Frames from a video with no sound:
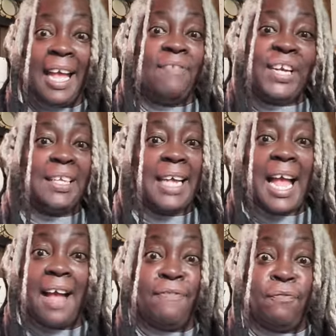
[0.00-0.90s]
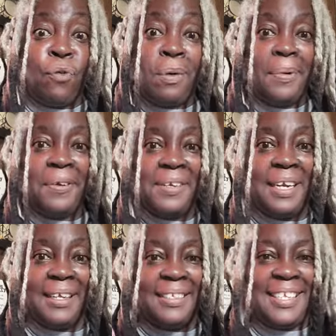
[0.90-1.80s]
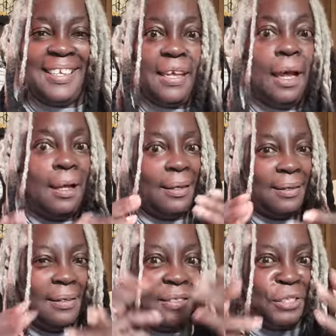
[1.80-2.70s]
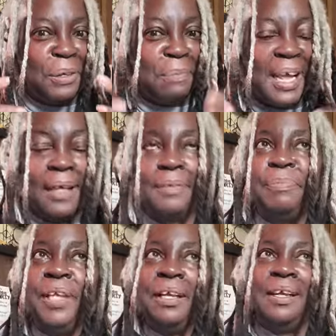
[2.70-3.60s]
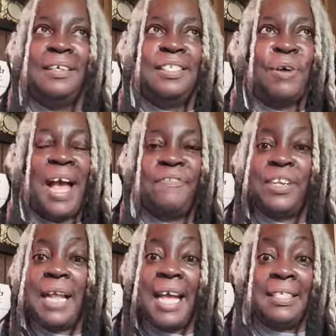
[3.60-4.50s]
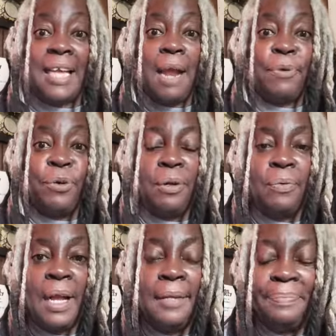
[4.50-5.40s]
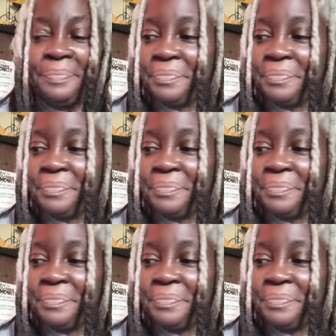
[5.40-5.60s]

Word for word: Evidently, I have four birthdays. Do the math. So after that, it's Capricorn, right?